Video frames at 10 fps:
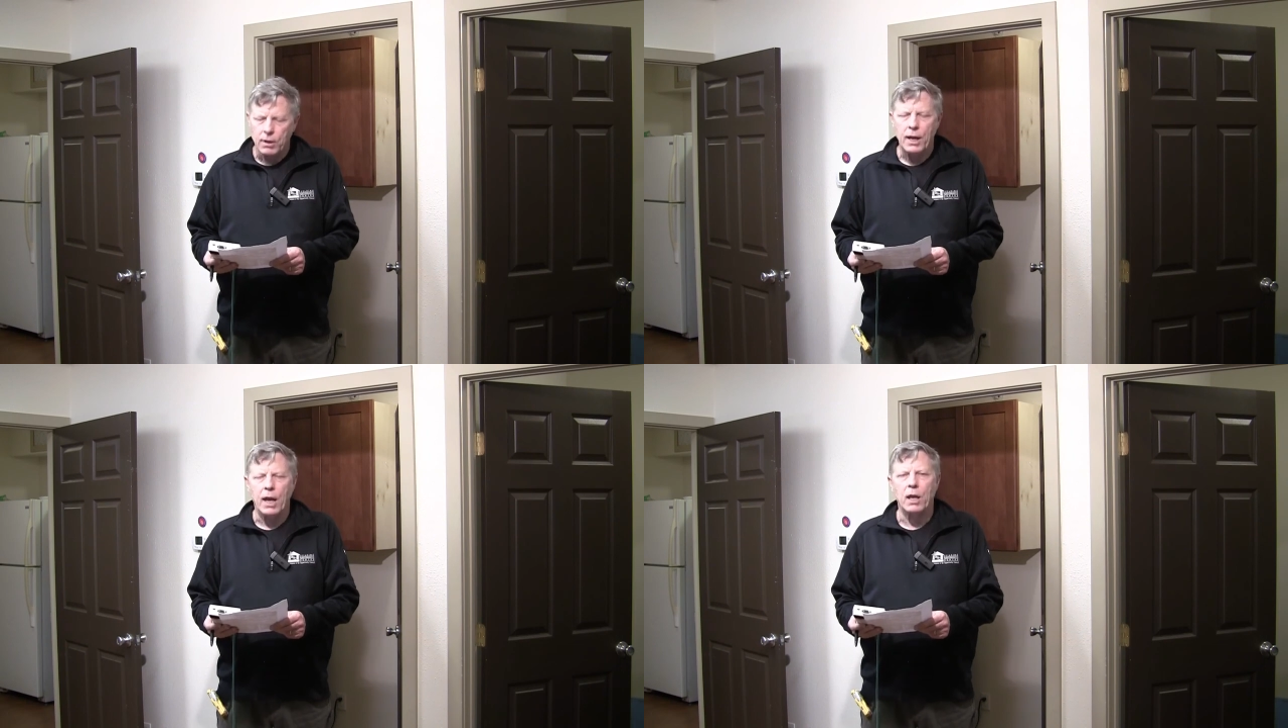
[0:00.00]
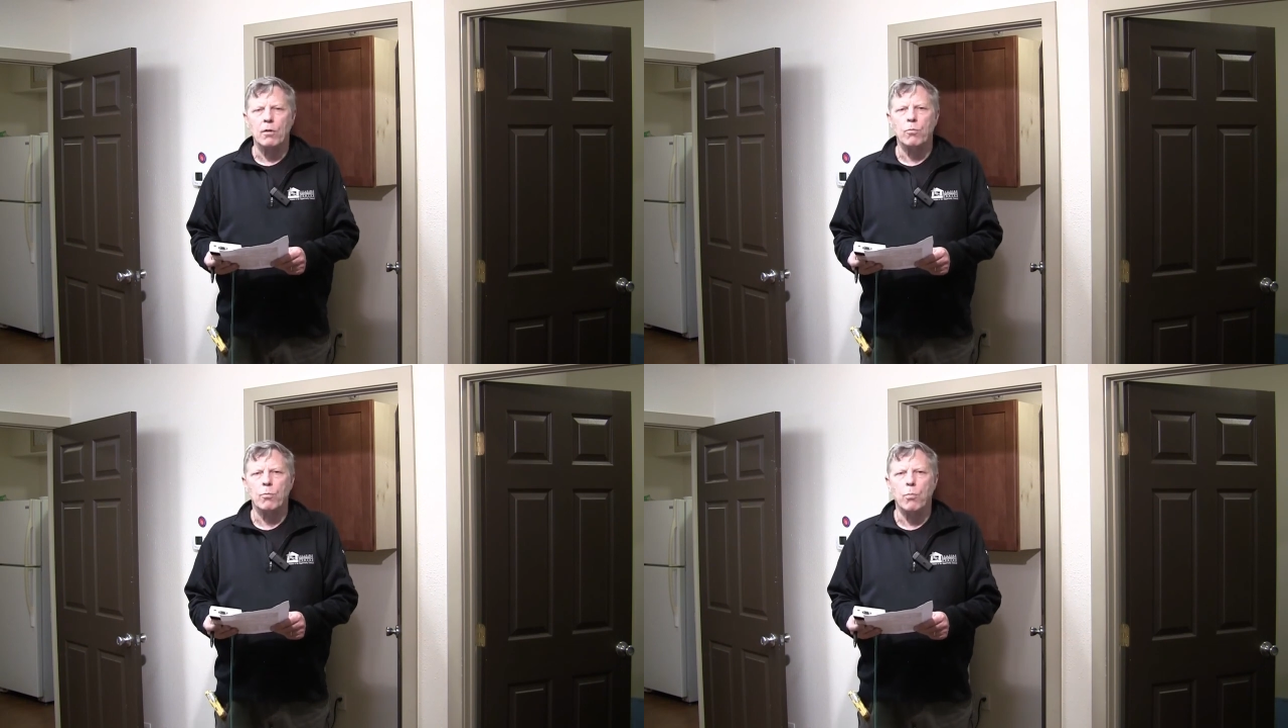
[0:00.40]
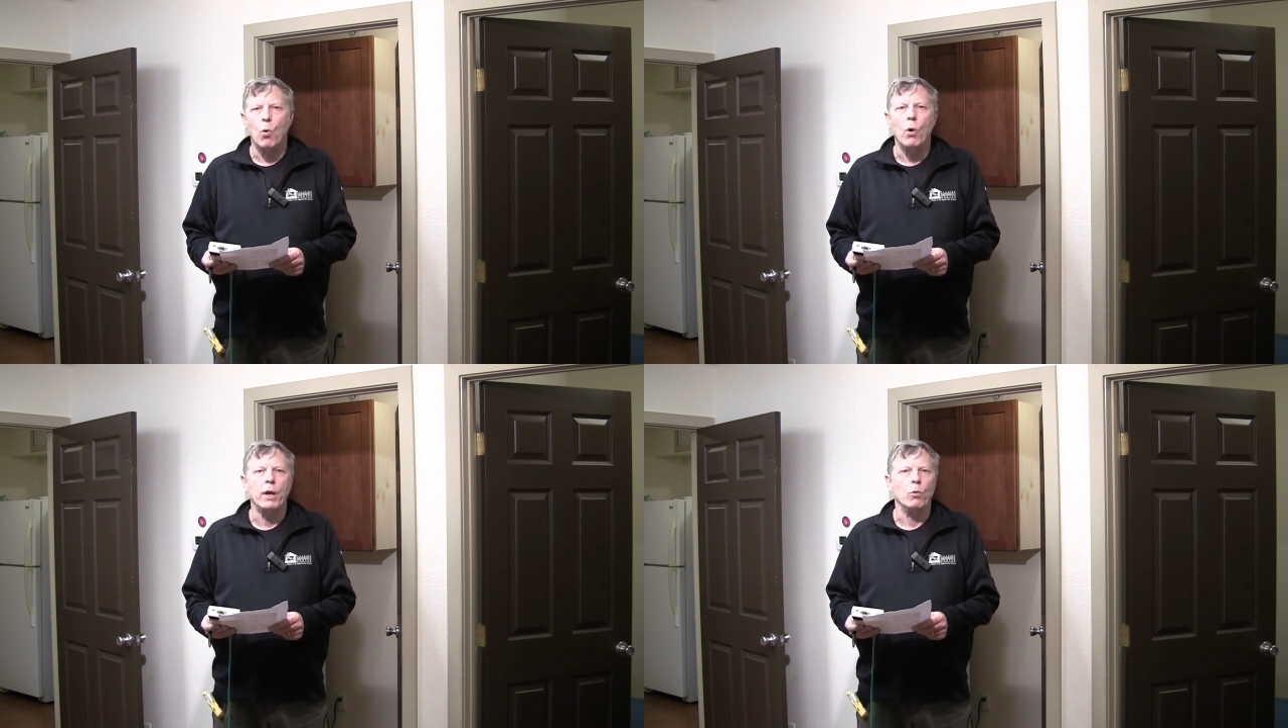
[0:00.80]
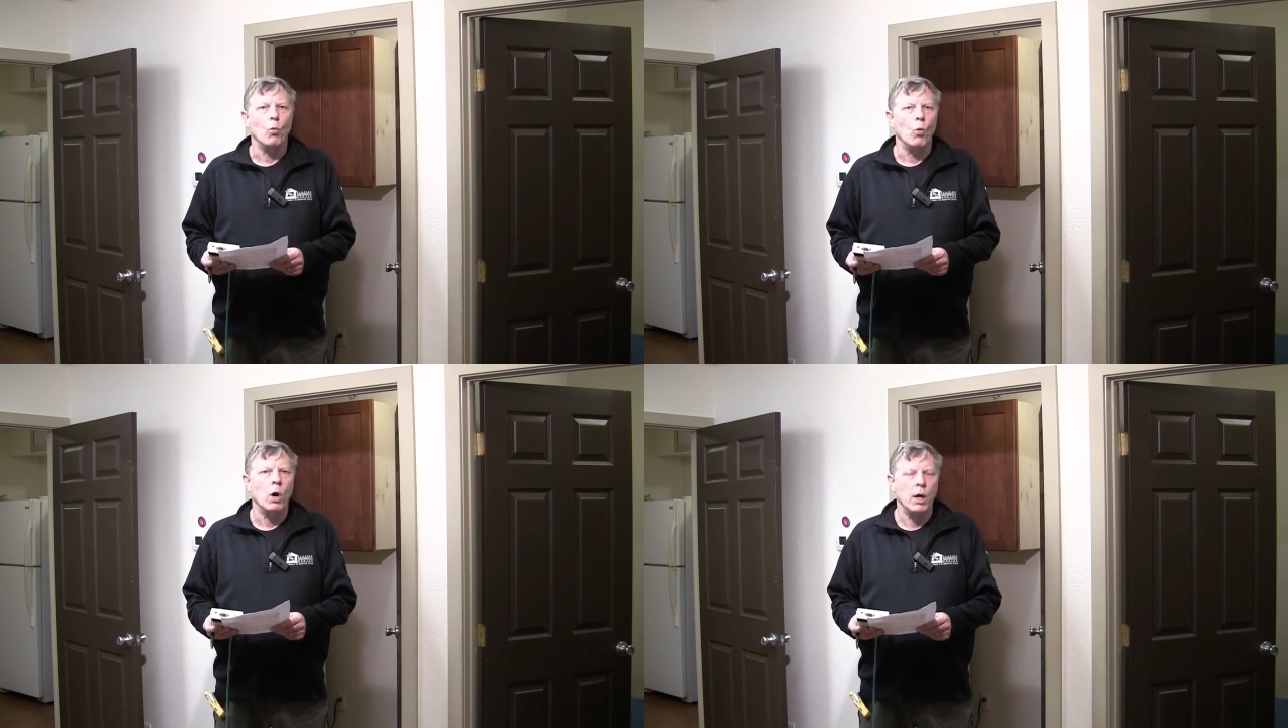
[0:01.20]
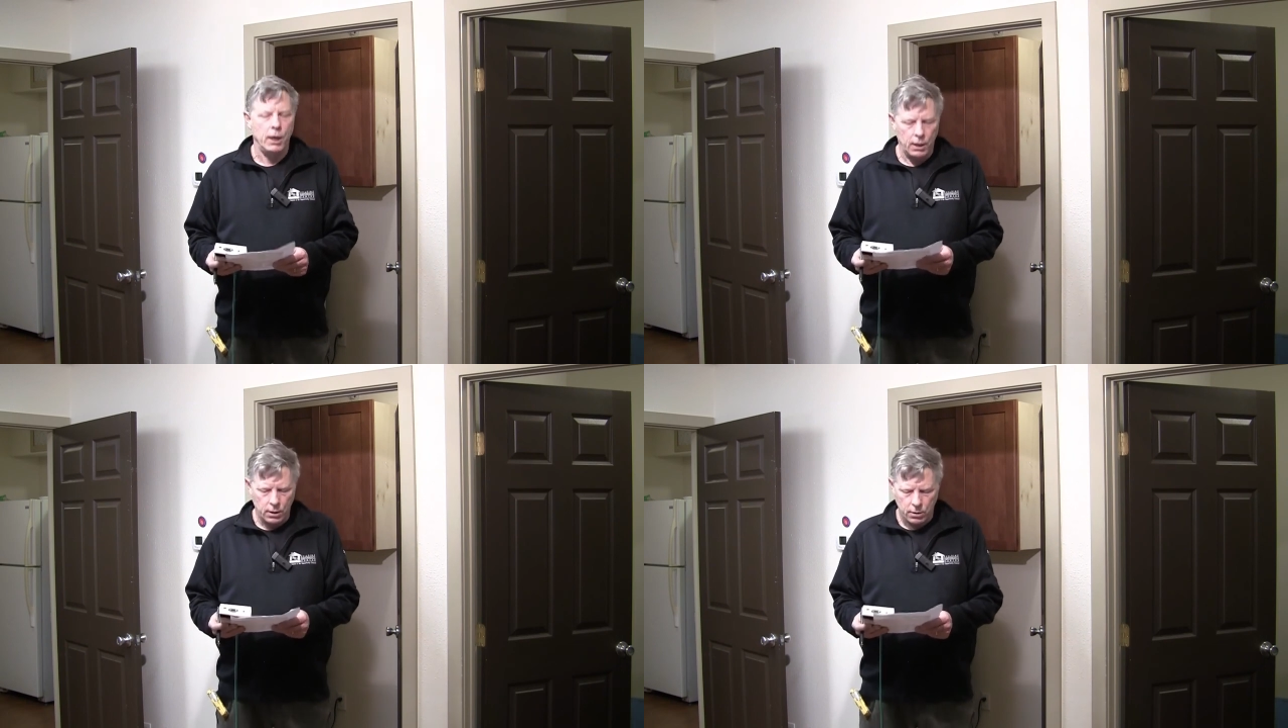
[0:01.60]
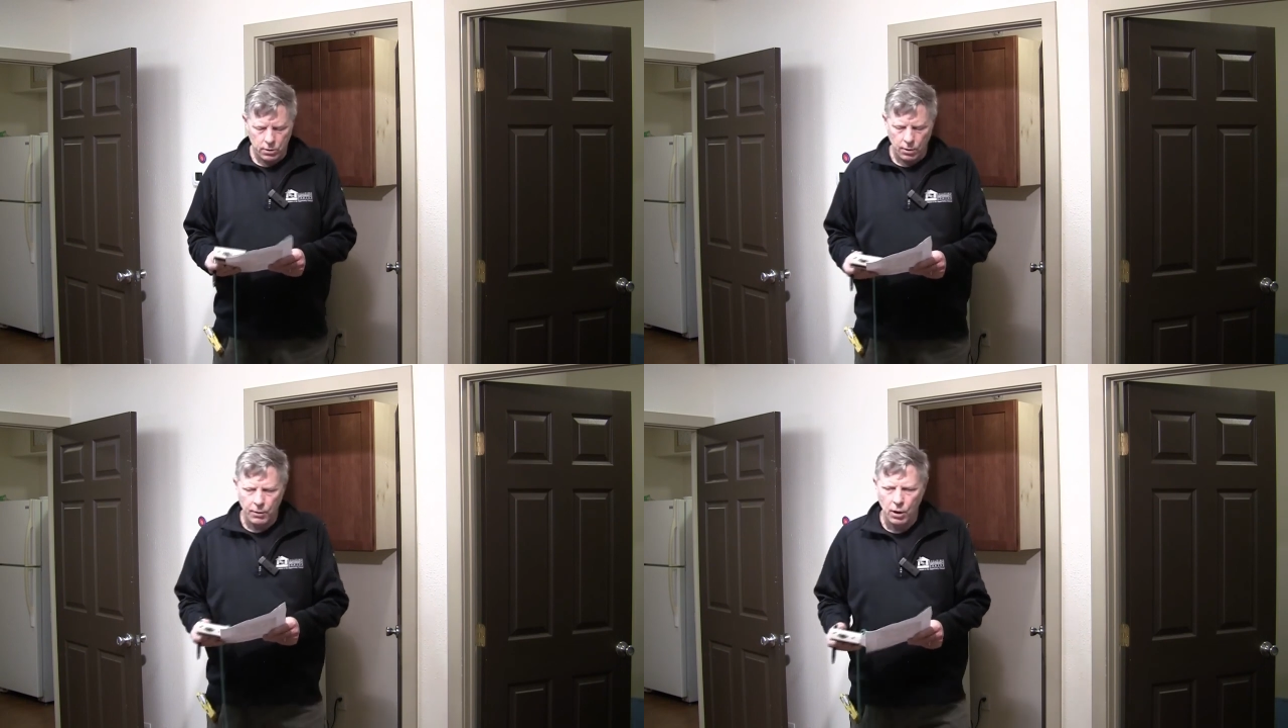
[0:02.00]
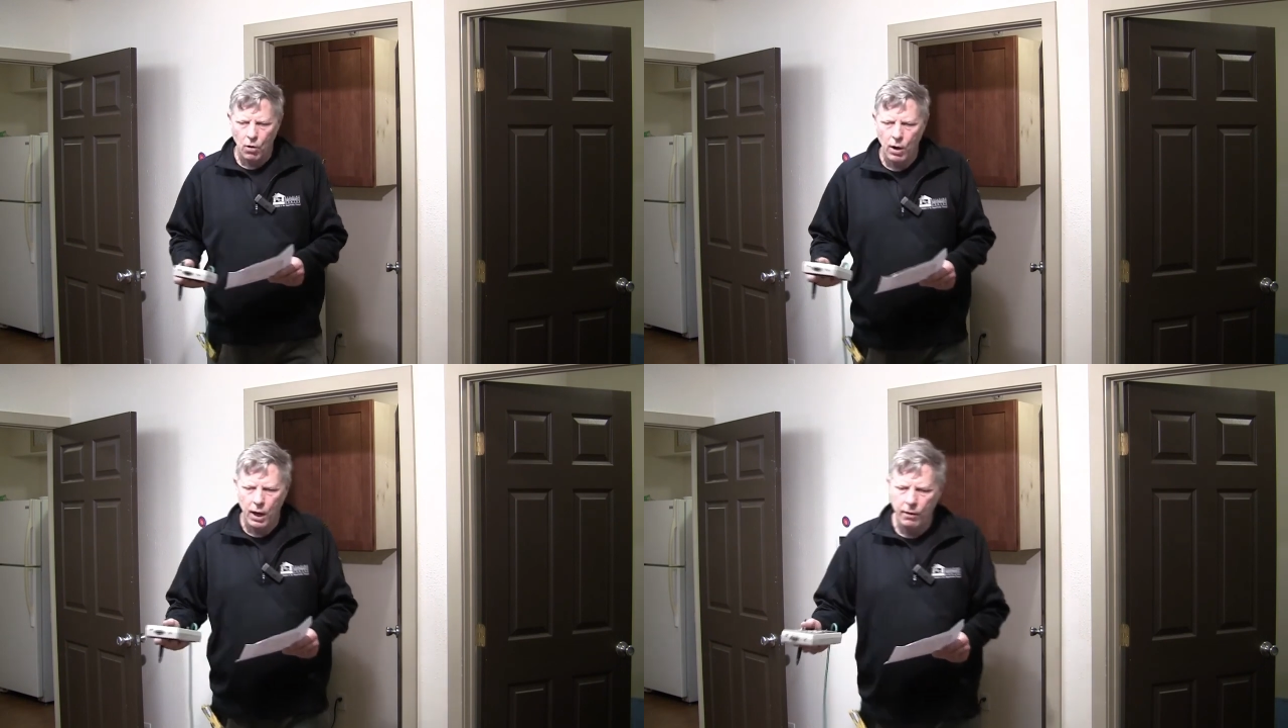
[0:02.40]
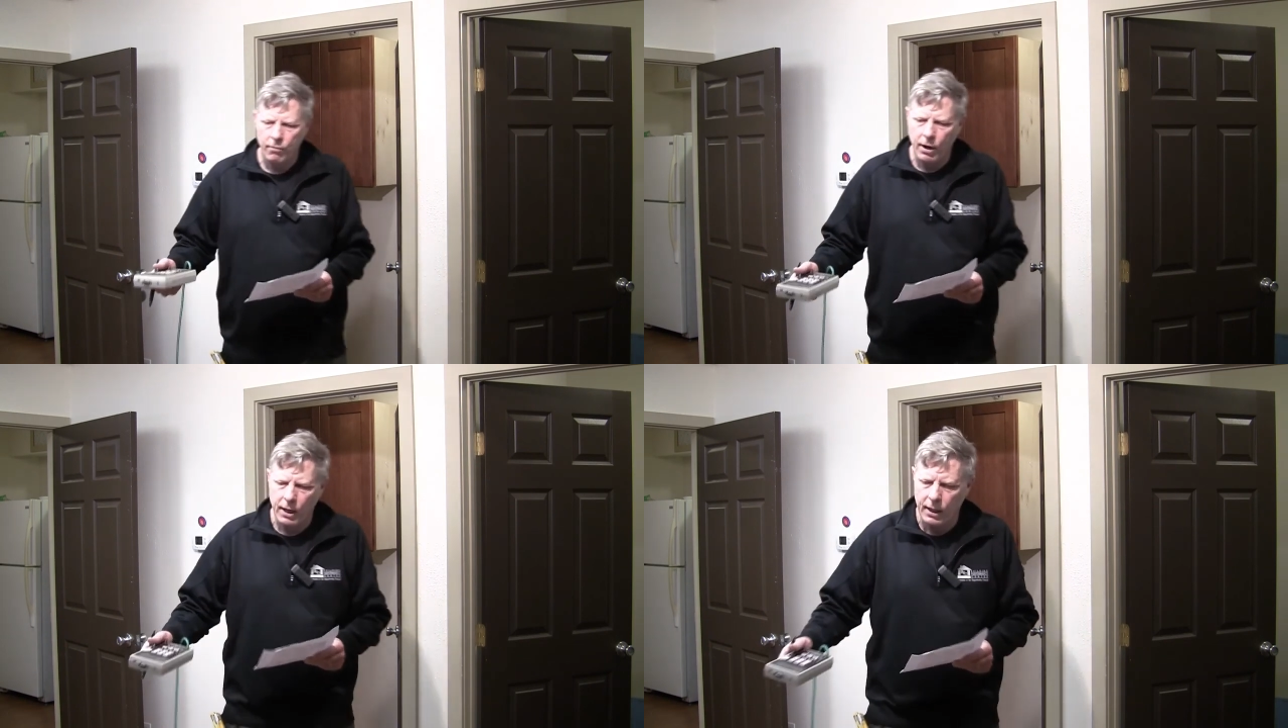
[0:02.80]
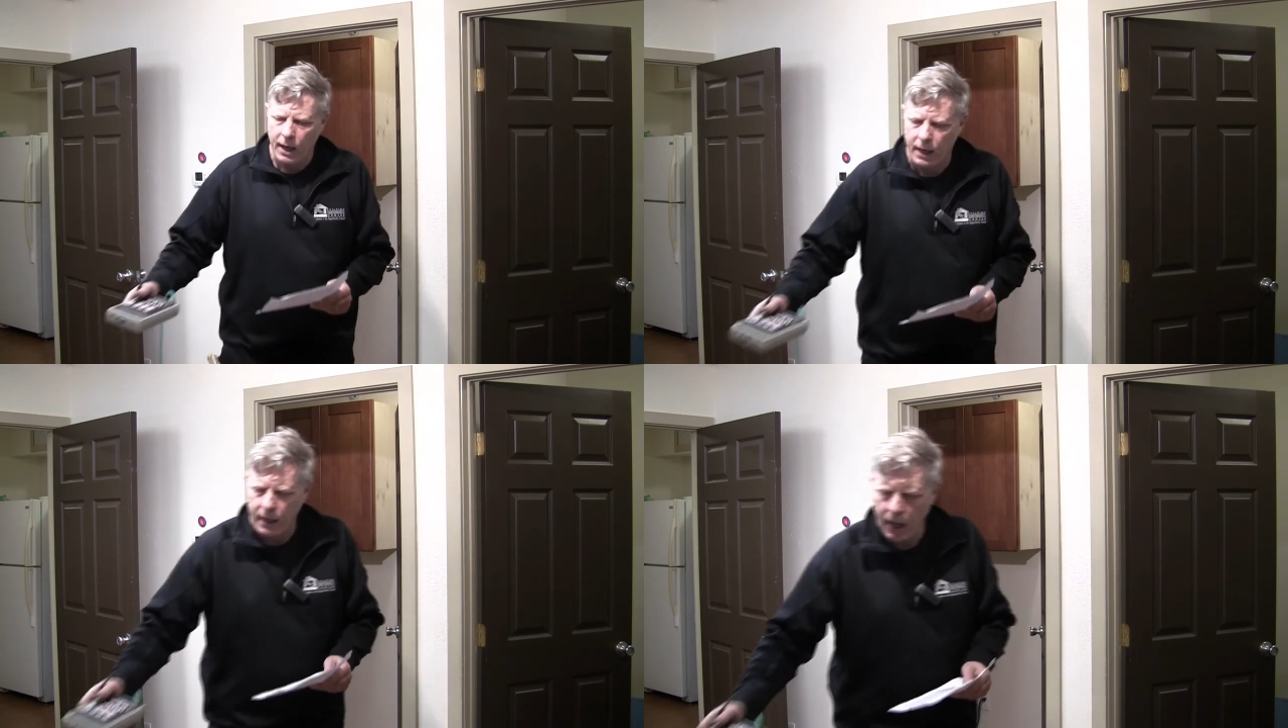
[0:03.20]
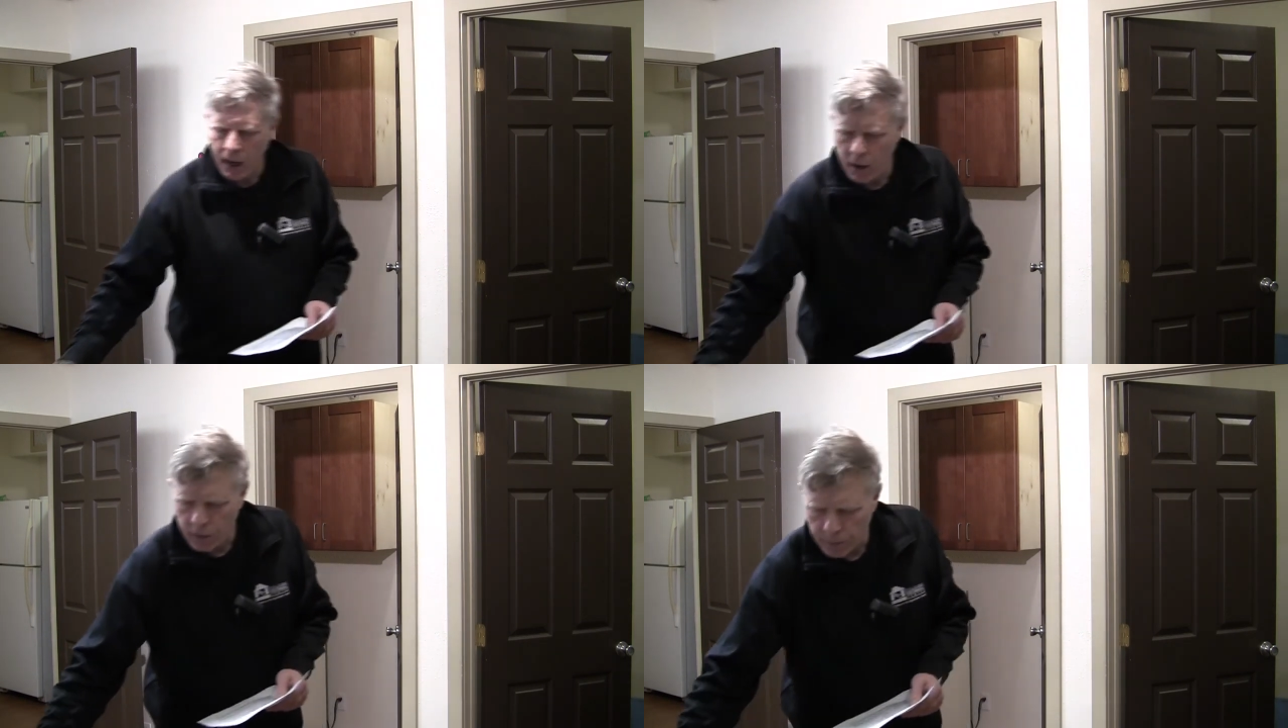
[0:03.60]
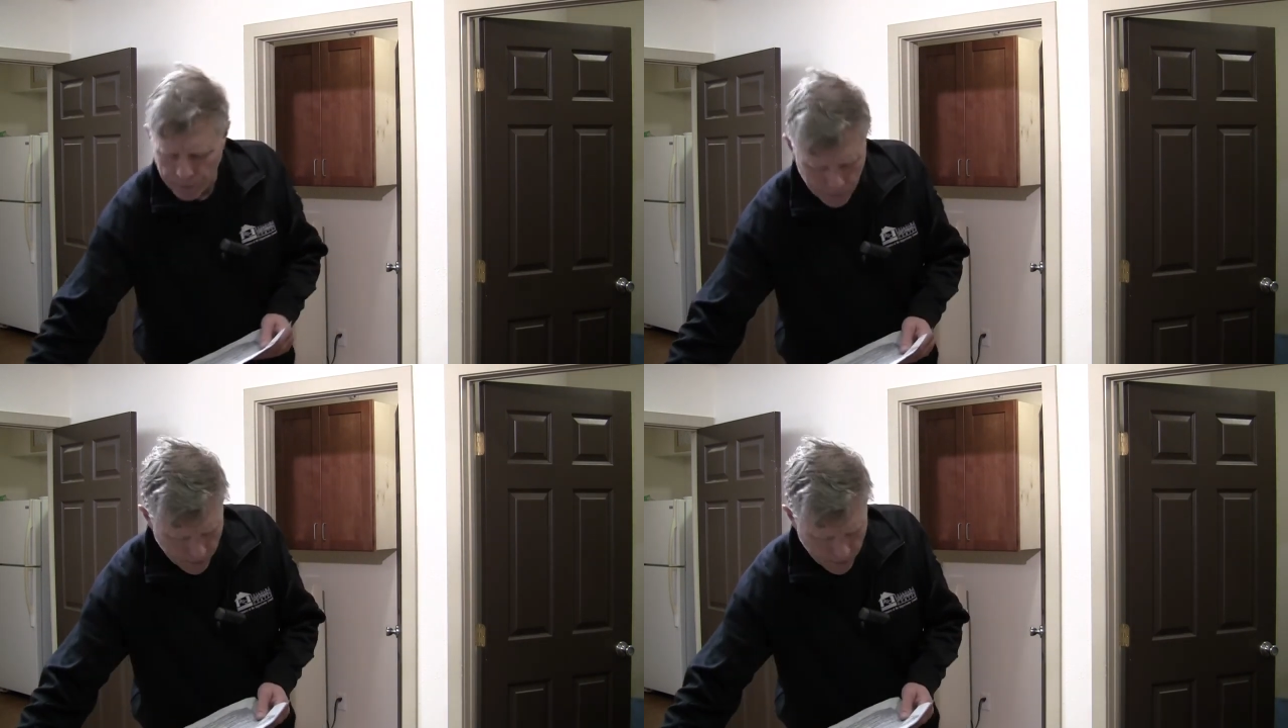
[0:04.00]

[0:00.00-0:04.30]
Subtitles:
negative 0.1. So I'm going to go ahead and write that down.